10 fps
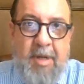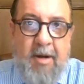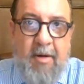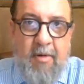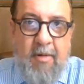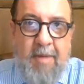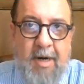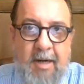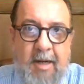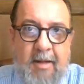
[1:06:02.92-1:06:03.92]
a local
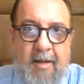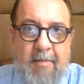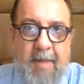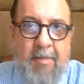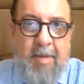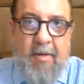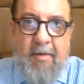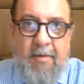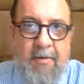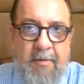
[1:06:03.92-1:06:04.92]
market, and maybe
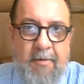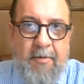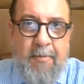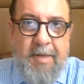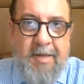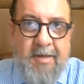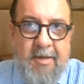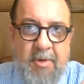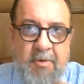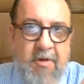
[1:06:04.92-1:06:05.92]
your
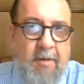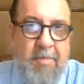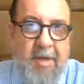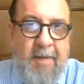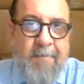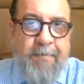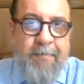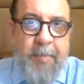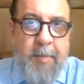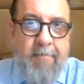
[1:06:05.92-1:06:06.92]
business should not be
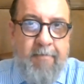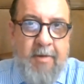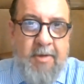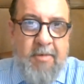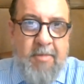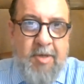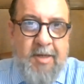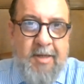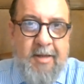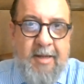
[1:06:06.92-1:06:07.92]
so much
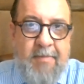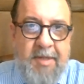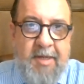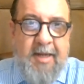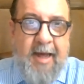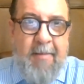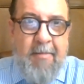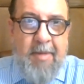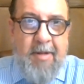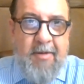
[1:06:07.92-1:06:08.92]
in the deep sea
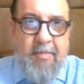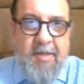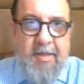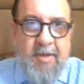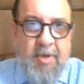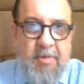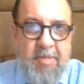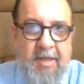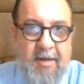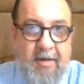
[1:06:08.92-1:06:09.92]
game, but your business should
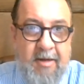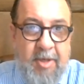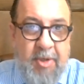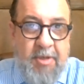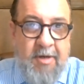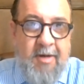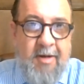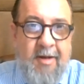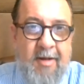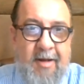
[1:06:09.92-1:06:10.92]
be in the niche.
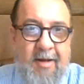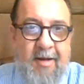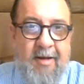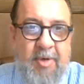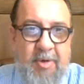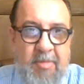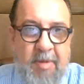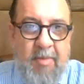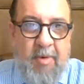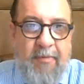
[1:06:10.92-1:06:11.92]
Should
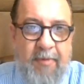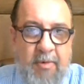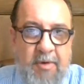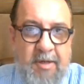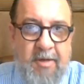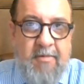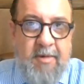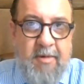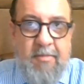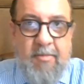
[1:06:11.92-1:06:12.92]
be more focused
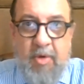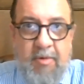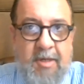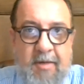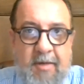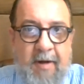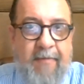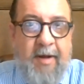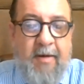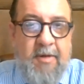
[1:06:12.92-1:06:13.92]
on short sea
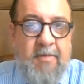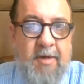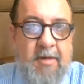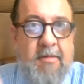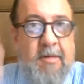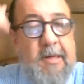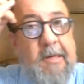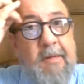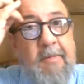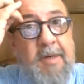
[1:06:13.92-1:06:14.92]
traffic or so on,
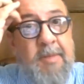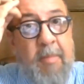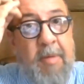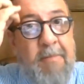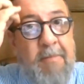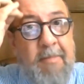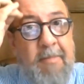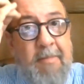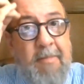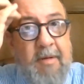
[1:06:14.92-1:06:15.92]
whereas probably
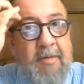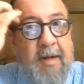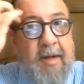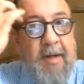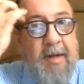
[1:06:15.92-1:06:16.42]
there could be